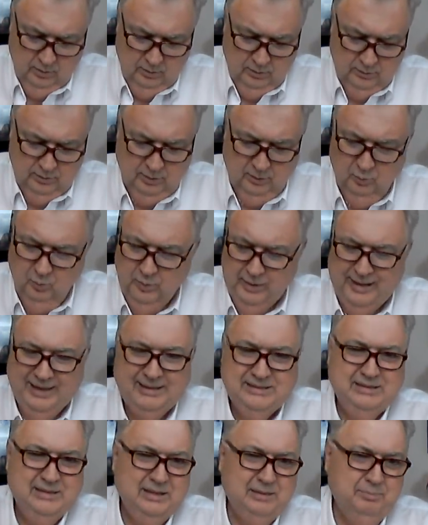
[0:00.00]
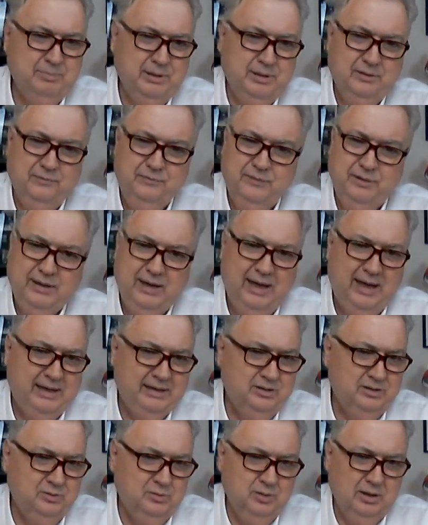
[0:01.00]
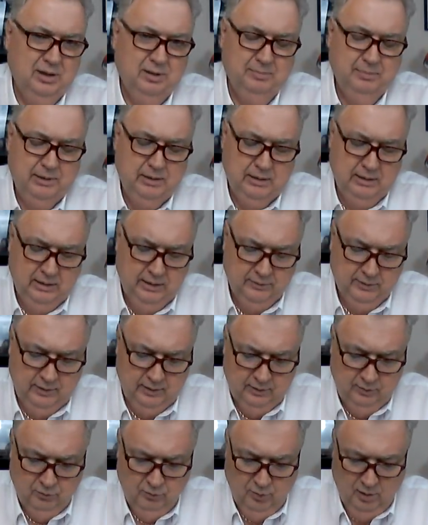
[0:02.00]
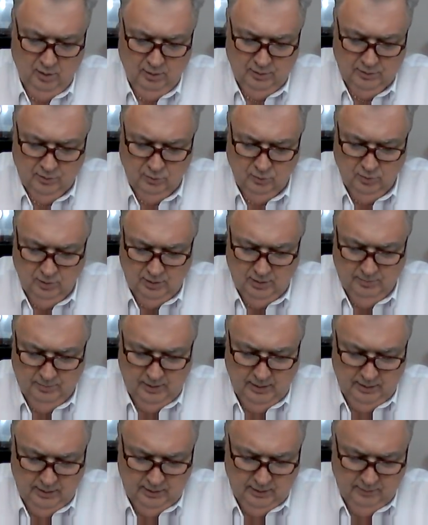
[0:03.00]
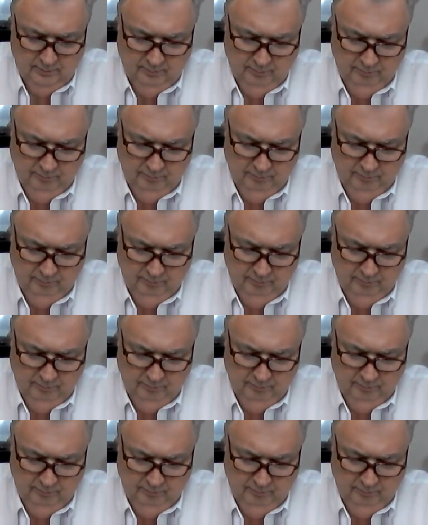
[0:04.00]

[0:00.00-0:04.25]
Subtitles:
So when I say benefit, I do not mean anything derogatory about it.